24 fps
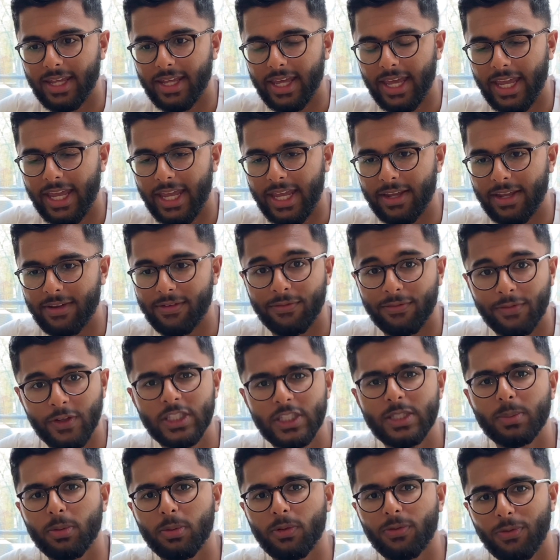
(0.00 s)
a
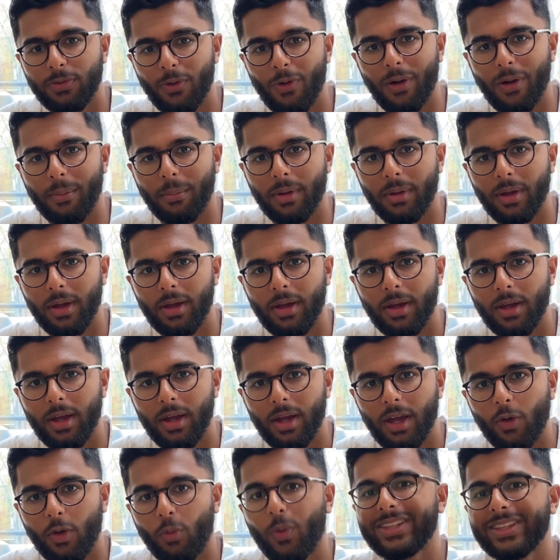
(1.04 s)
visible form.
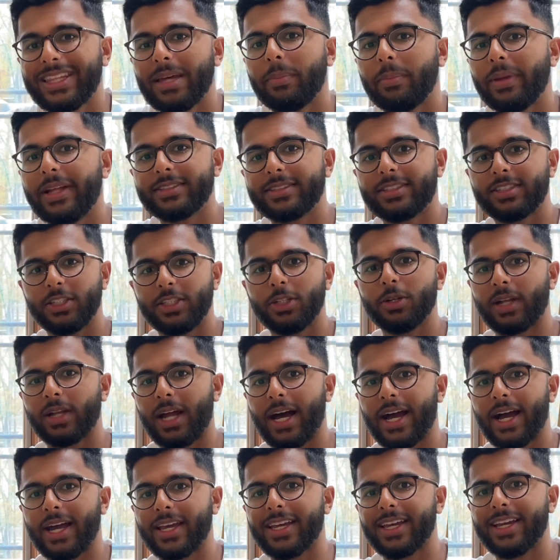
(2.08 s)
What that means to you and
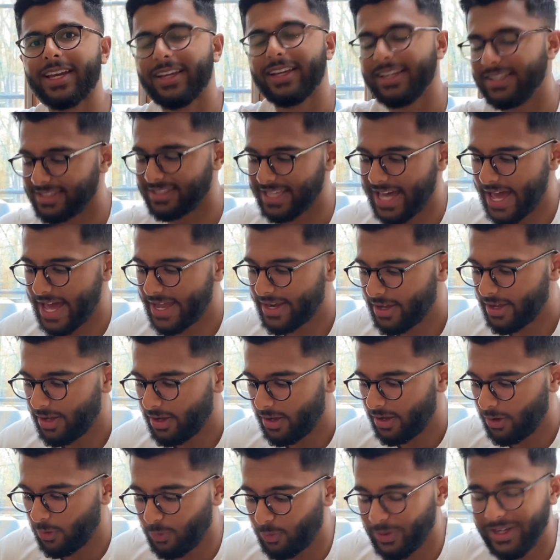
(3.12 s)
I is that
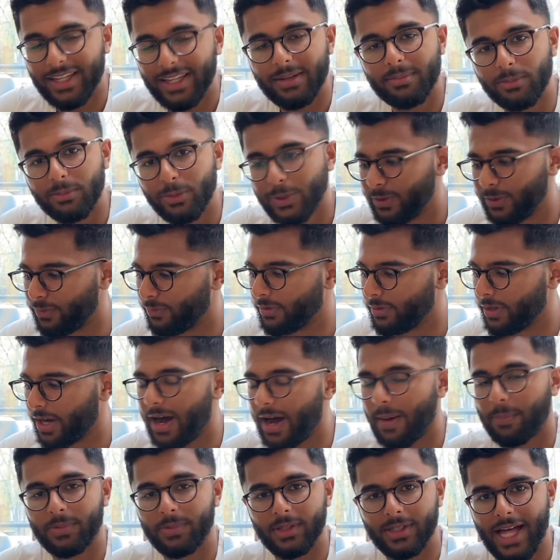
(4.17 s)
we can move
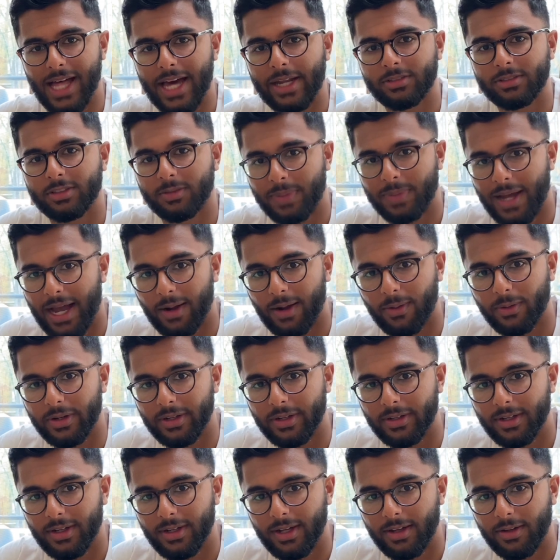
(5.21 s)
up the ladders of power
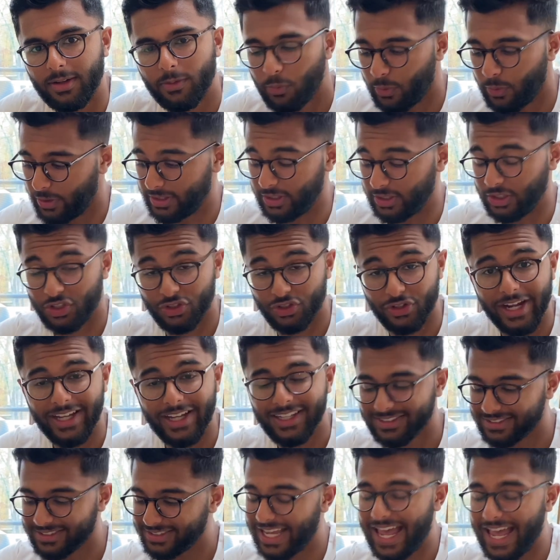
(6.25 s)
with
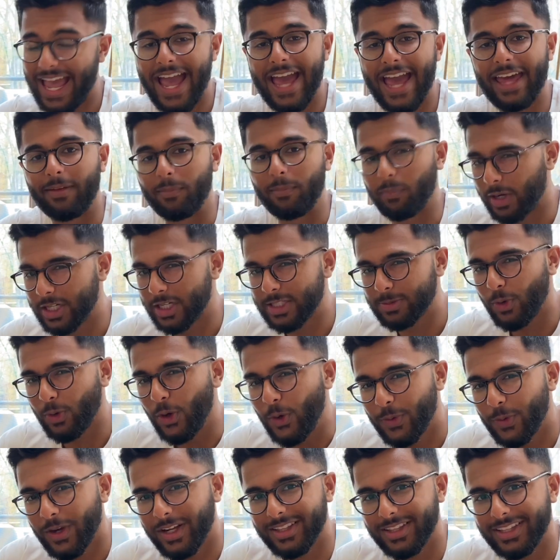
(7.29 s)
grace and much more
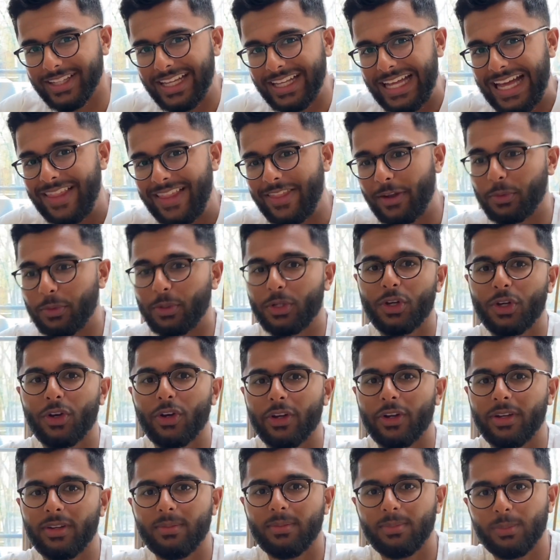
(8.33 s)
quickly than we
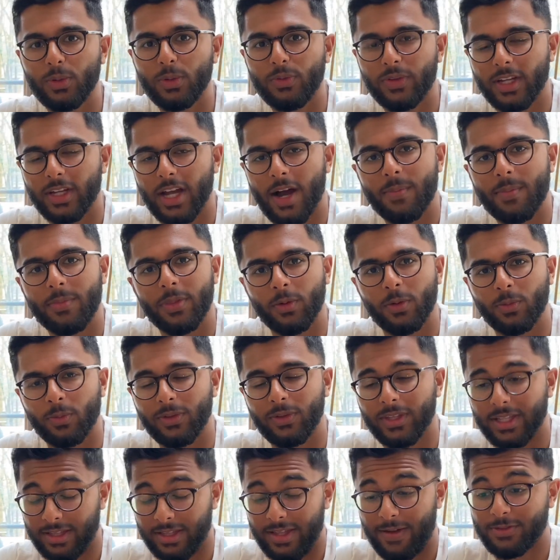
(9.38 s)
could moving up the
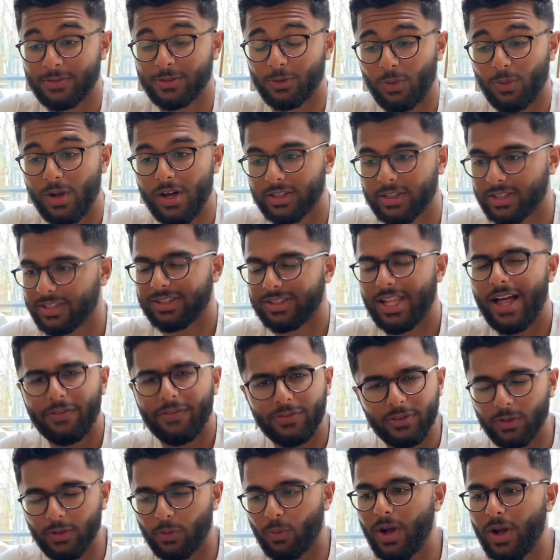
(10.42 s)
levels of wealth.
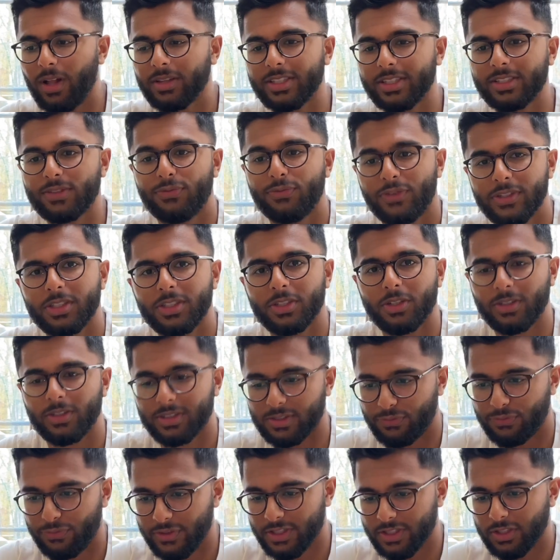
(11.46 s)
Because the wealth is physical. It's a
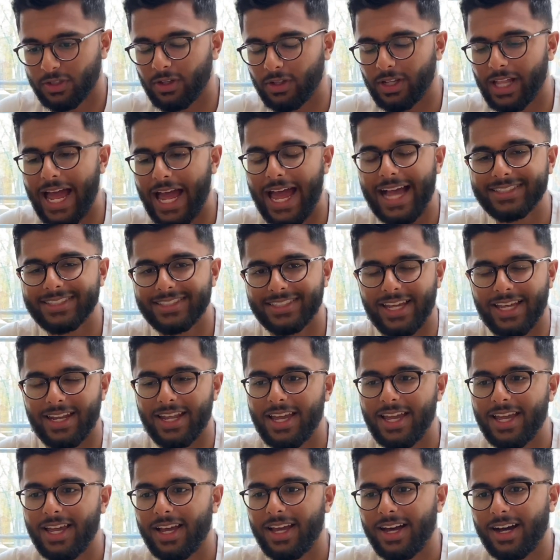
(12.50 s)
physical asset.
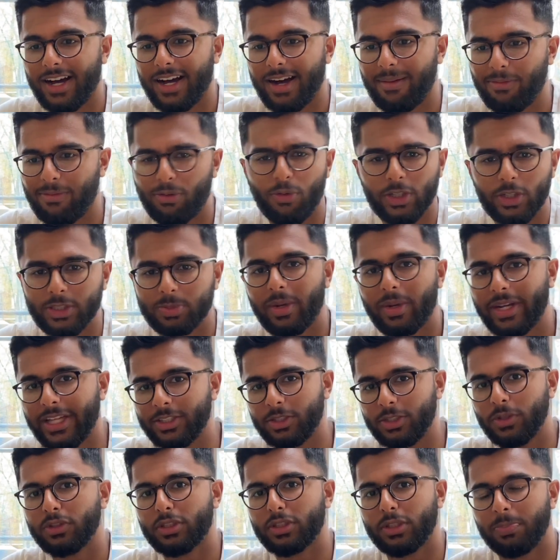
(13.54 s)
Of course, money is
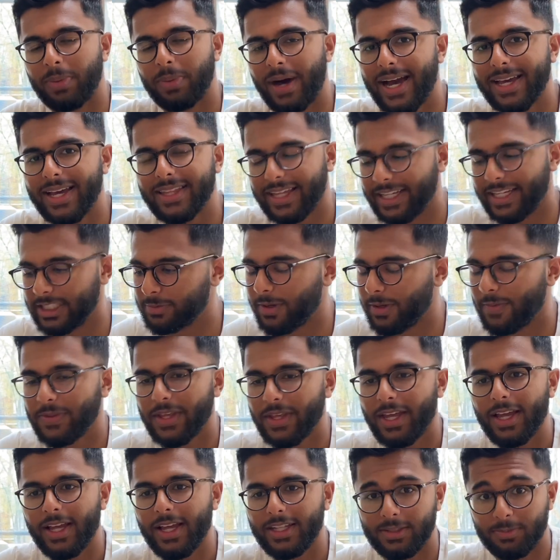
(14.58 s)
used to buy things, but
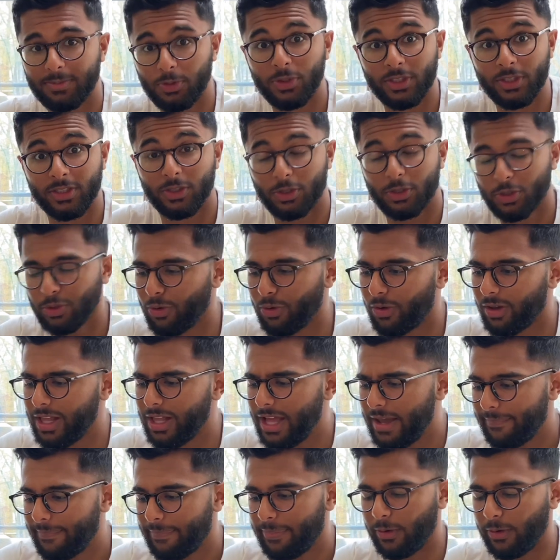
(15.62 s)
it's used as a tool.
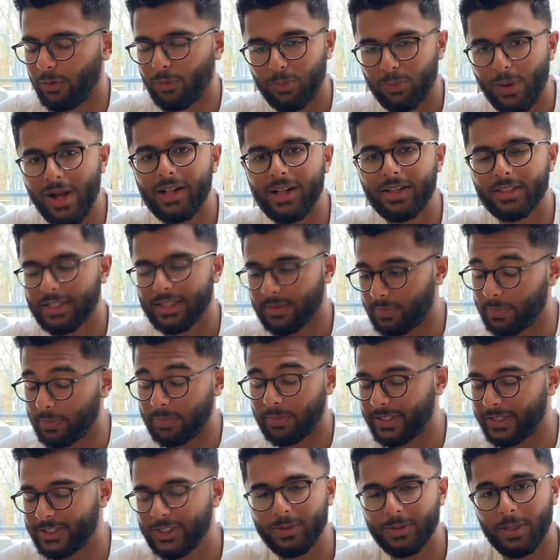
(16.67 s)
But
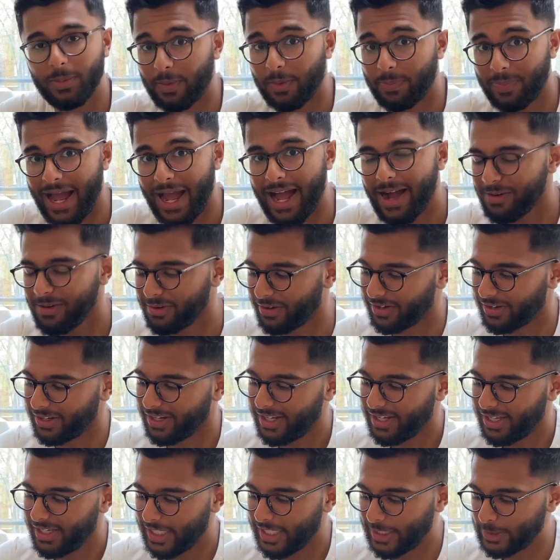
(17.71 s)
power
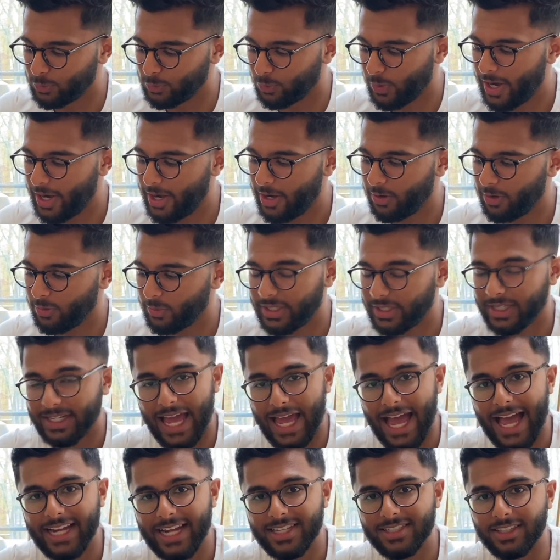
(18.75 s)
is where we can
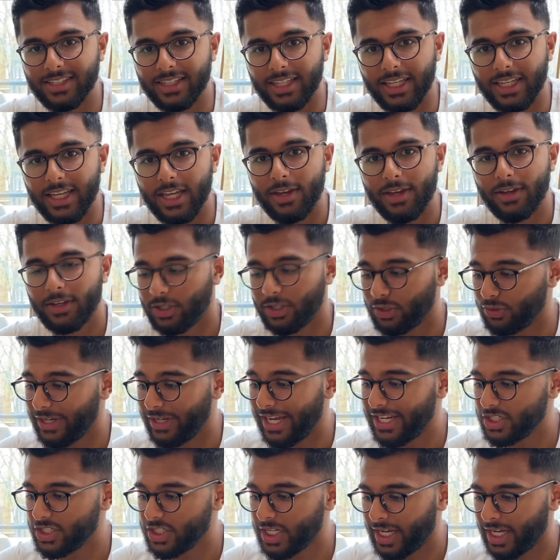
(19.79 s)
actually
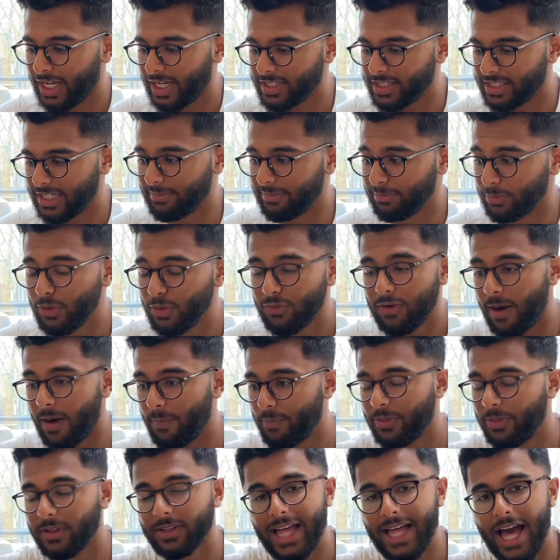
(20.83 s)
create change and move up
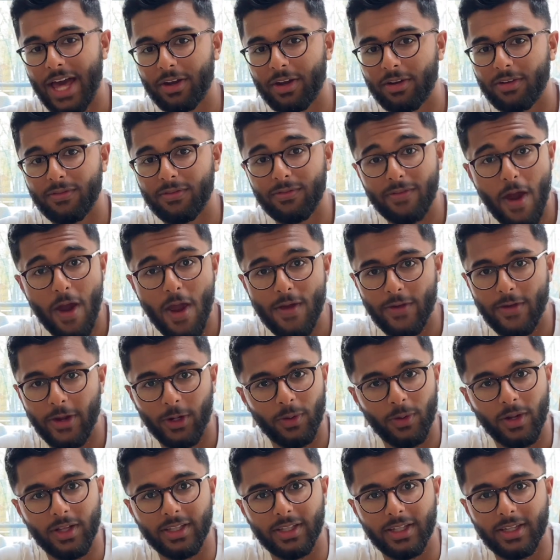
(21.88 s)
the ladder very, very
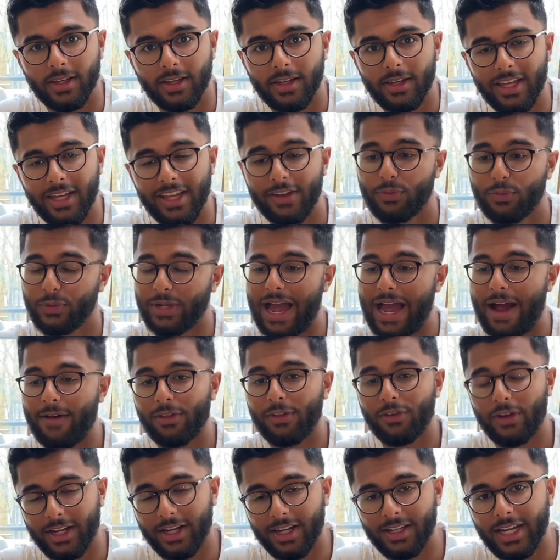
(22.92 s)
quickly if we have the
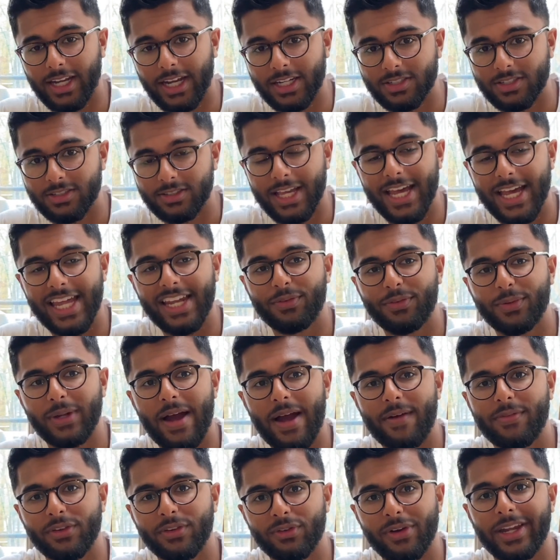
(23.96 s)
right connections and if we
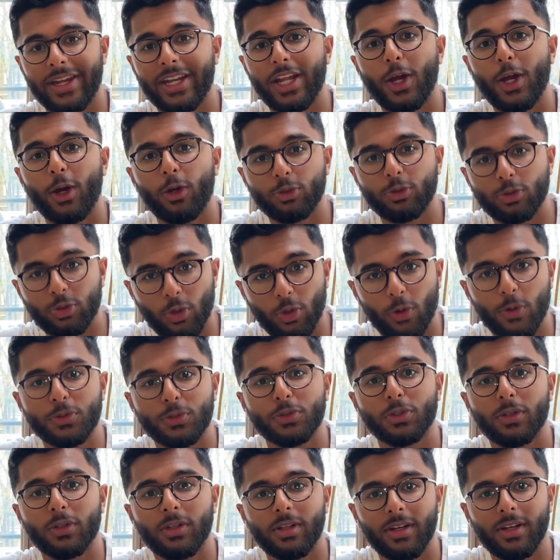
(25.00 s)
have the right
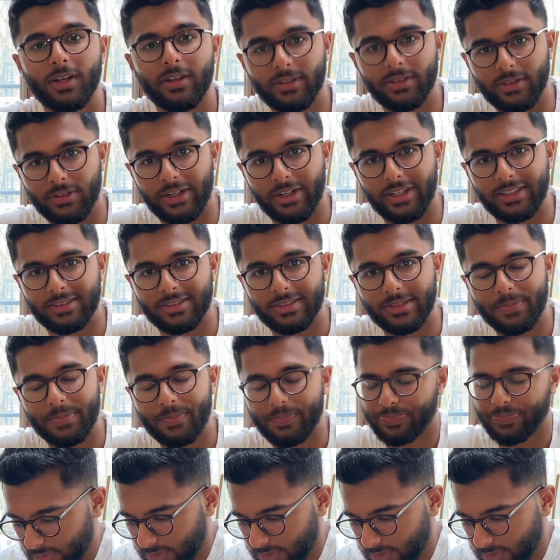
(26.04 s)
social grace.